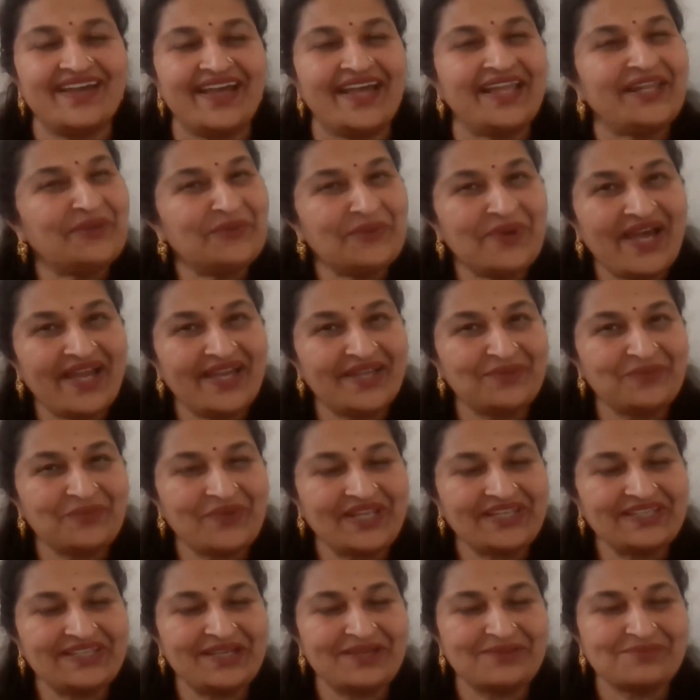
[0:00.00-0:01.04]
Hello, hi, and
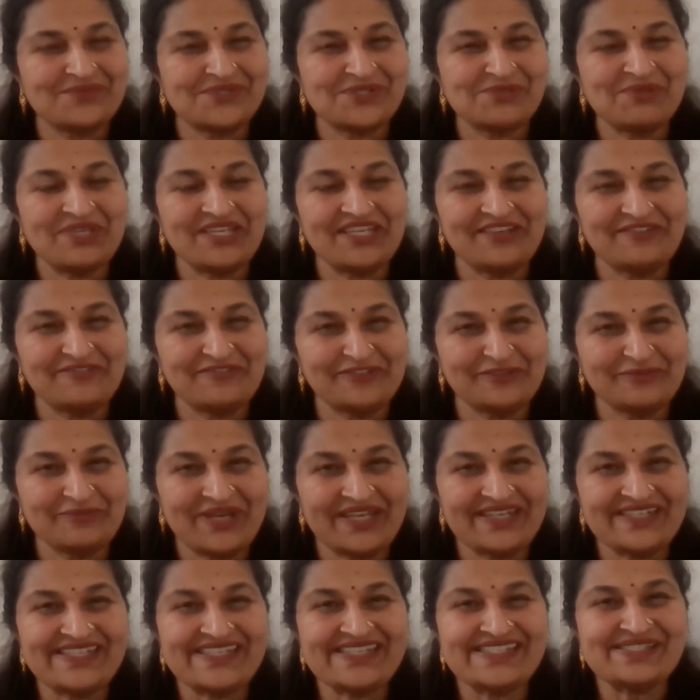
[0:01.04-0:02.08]
welcome to Meaningful
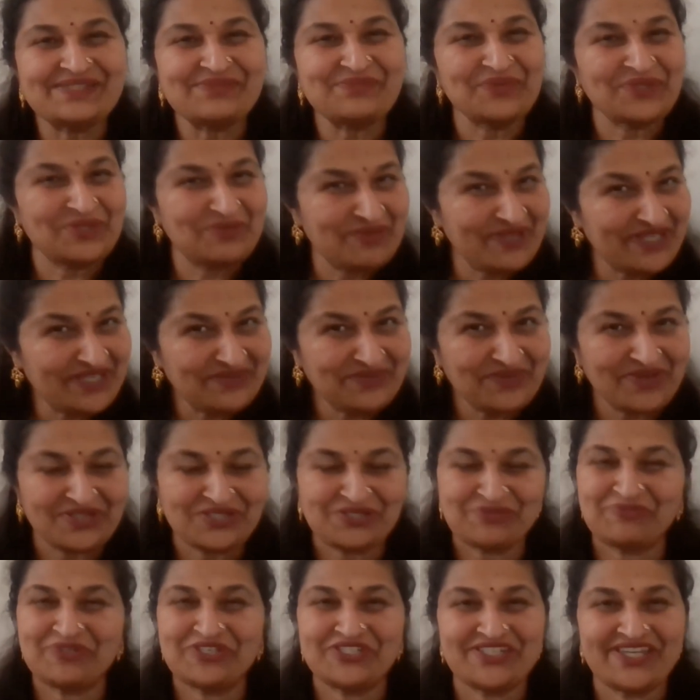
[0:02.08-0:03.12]
Mondays with me,
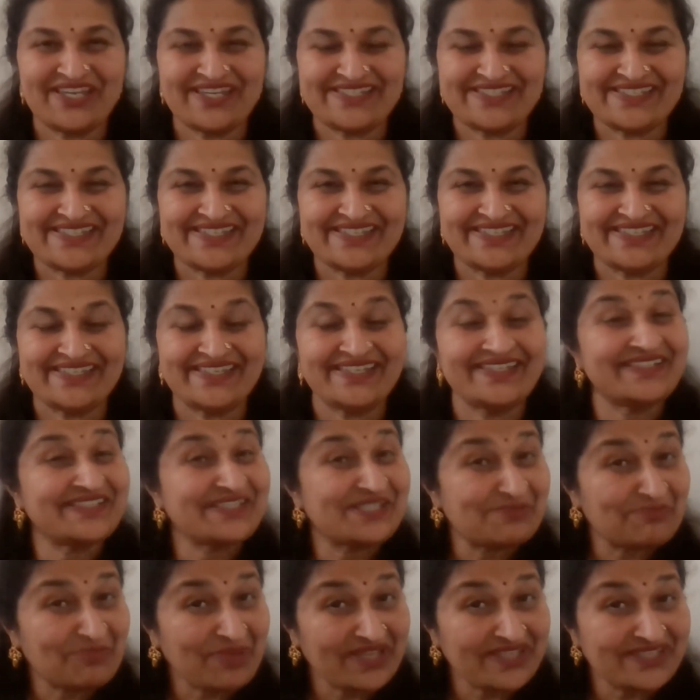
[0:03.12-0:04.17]
Rashmi Shetty, a
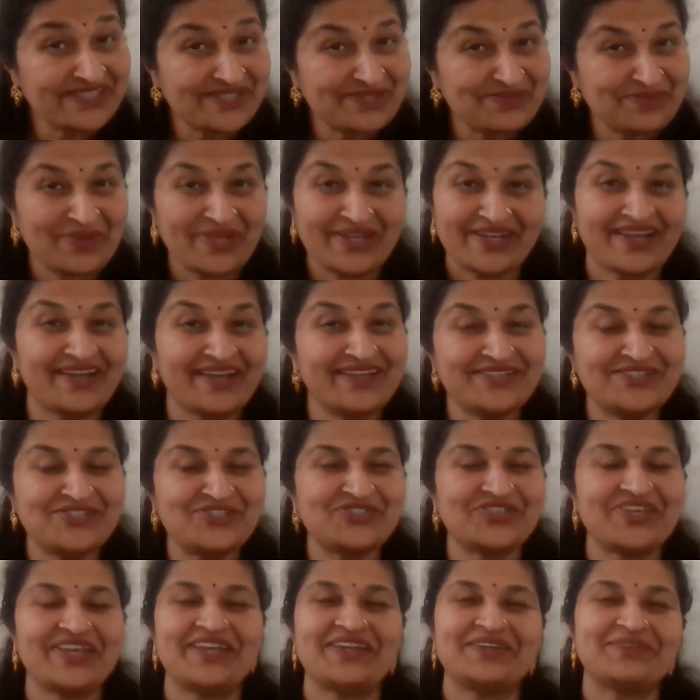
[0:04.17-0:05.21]
space where I
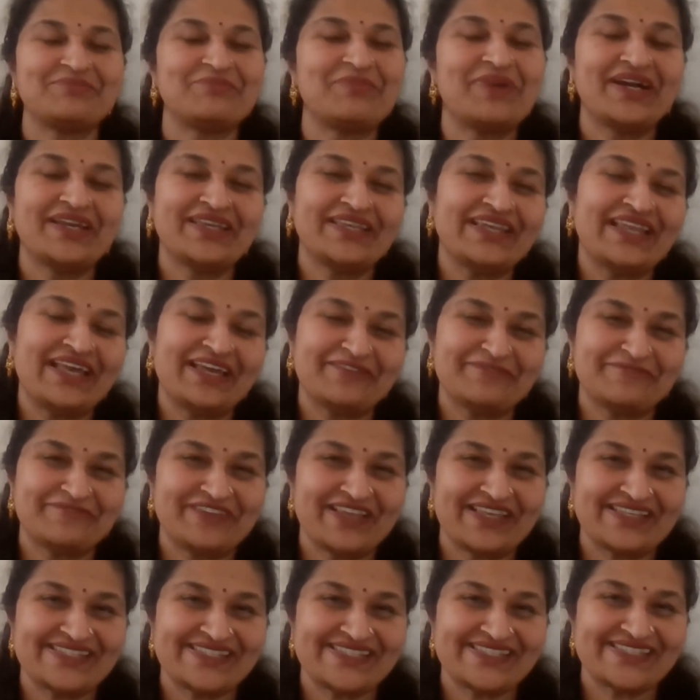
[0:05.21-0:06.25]
share my life
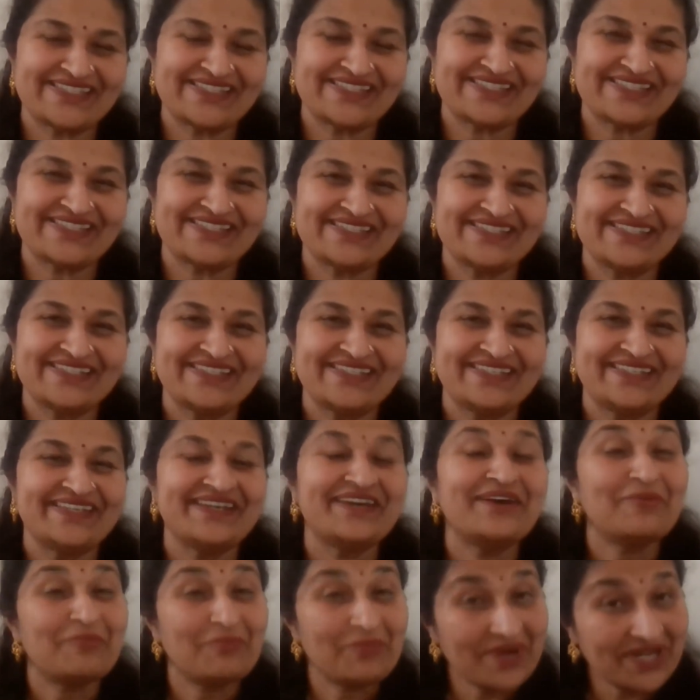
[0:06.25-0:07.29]
lessons.
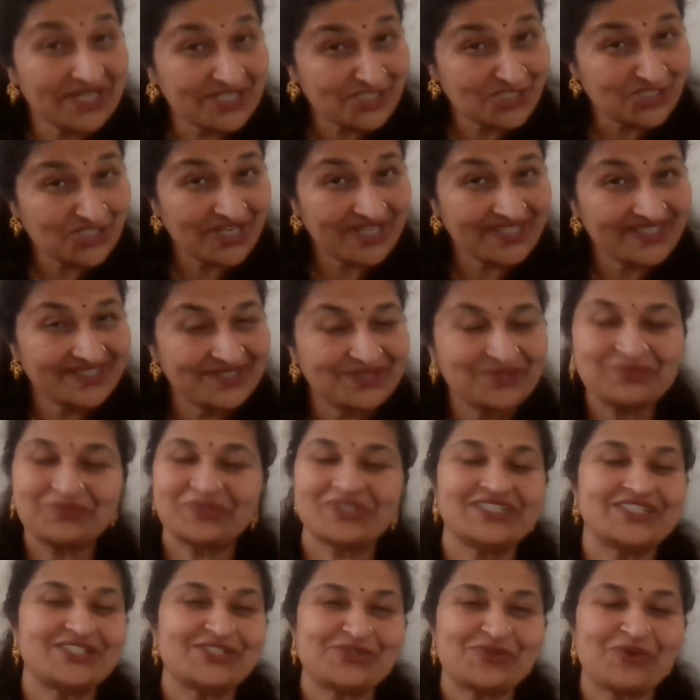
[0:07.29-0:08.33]
March 8th,
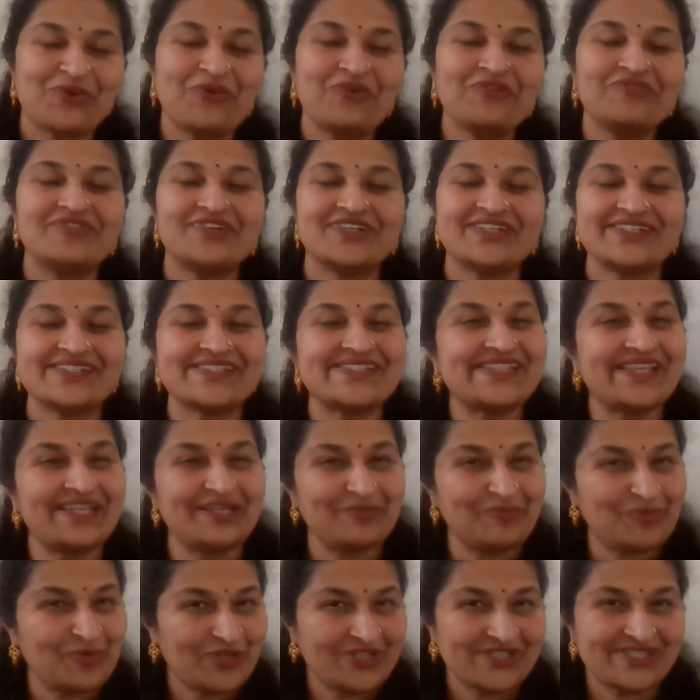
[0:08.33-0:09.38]
world over, is
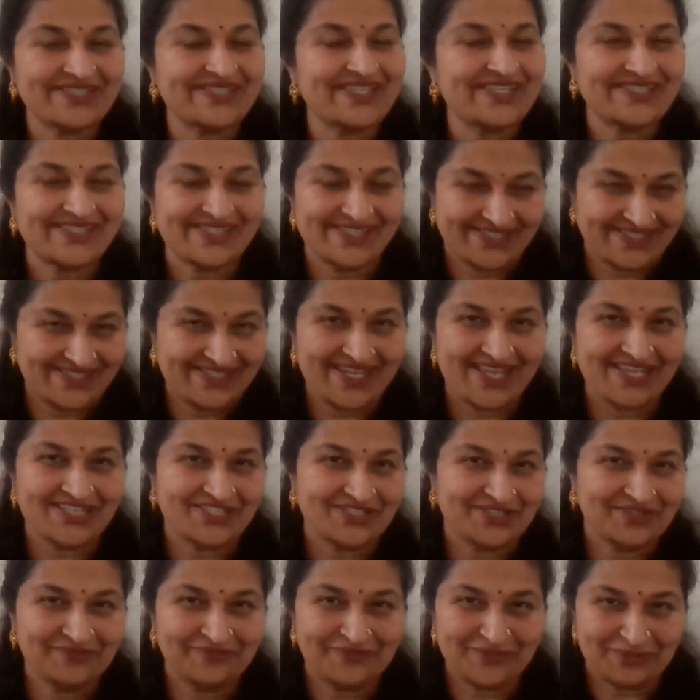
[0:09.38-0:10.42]
celebrated as
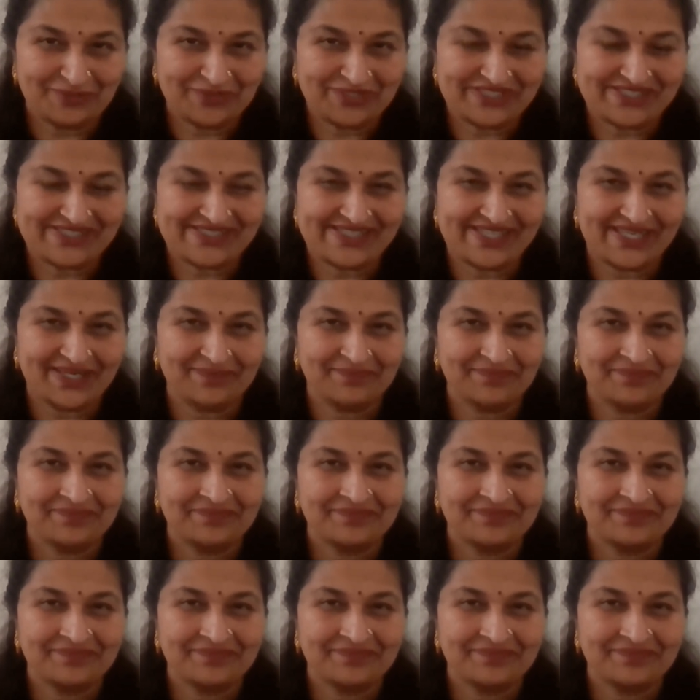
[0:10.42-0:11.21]
International Women's Day.